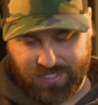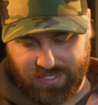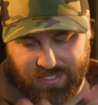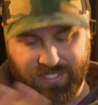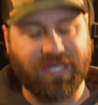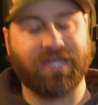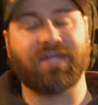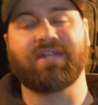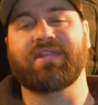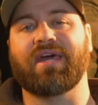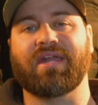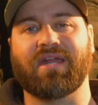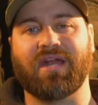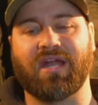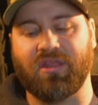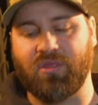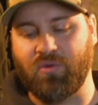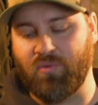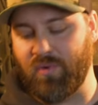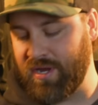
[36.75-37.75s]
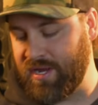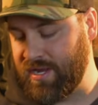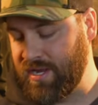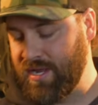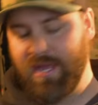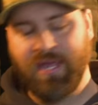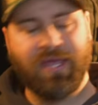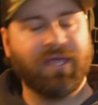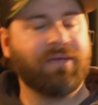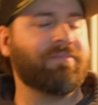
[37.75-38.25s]
Getting that out of the way
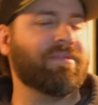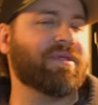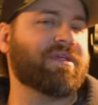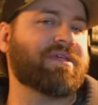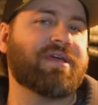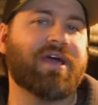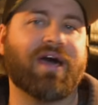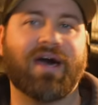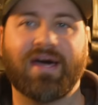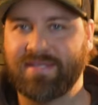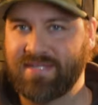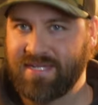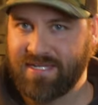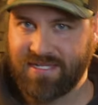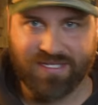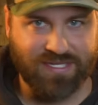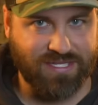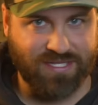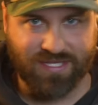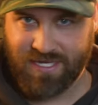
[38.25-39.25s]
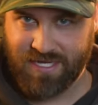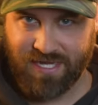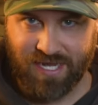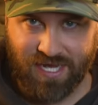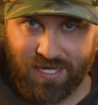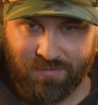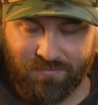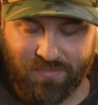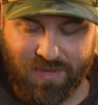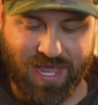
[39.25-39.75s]
because it's in the
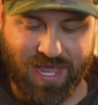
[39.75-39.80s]
name.